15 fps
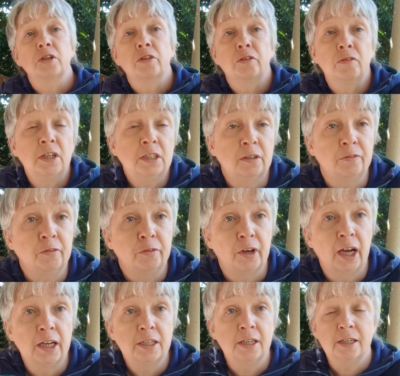3 different
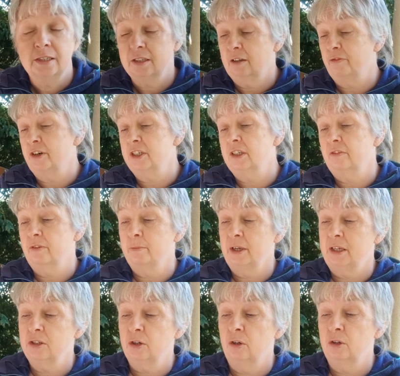varieties. The first of them
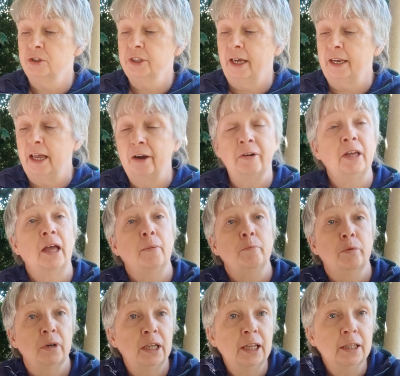is called Canary
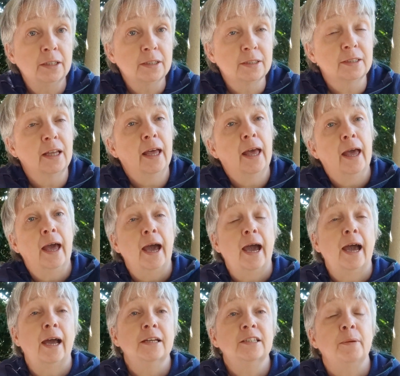Brilliants,
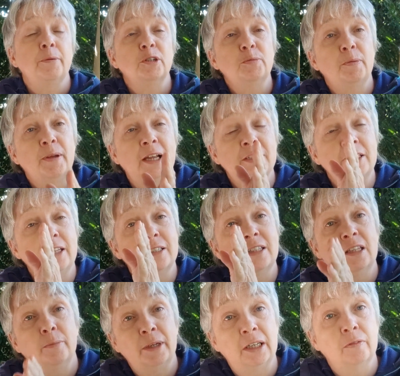and I'm going to be planting this
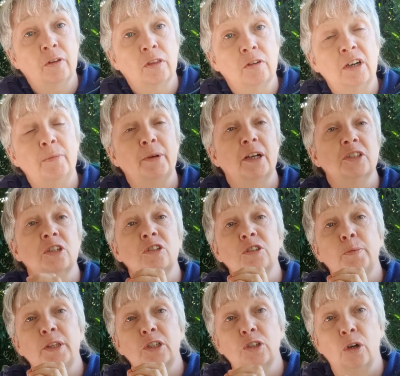in the middle of the 3 because it's going to
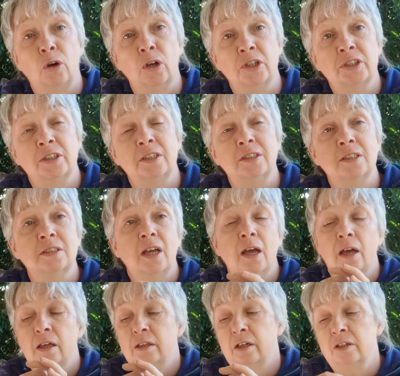be the tallest. This is
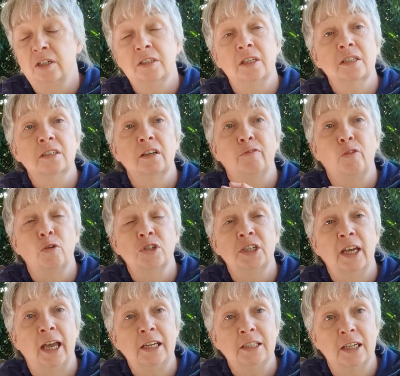36 to
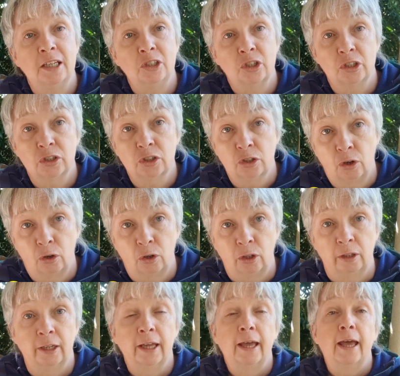48 inches tall.